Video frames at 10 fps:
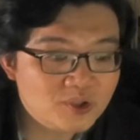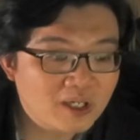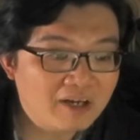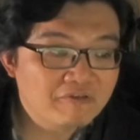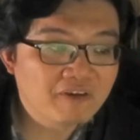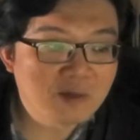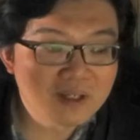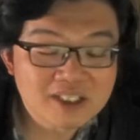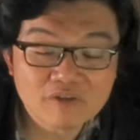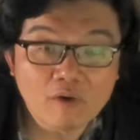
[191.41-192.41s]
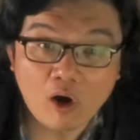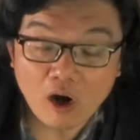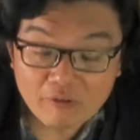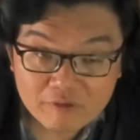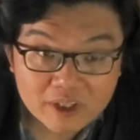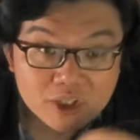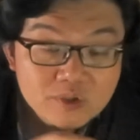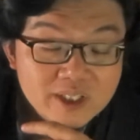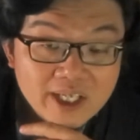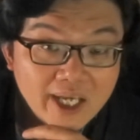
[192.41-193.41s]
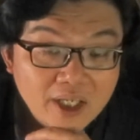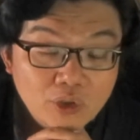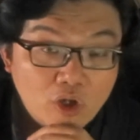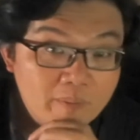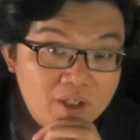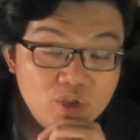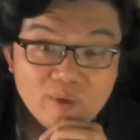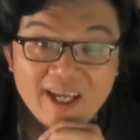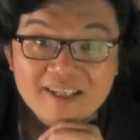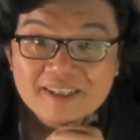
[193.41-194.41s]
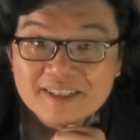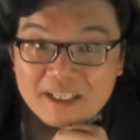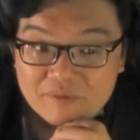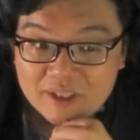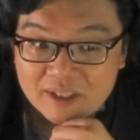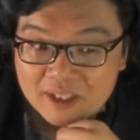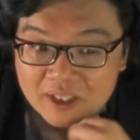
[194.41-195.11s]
I found myself often using a Neumann U87,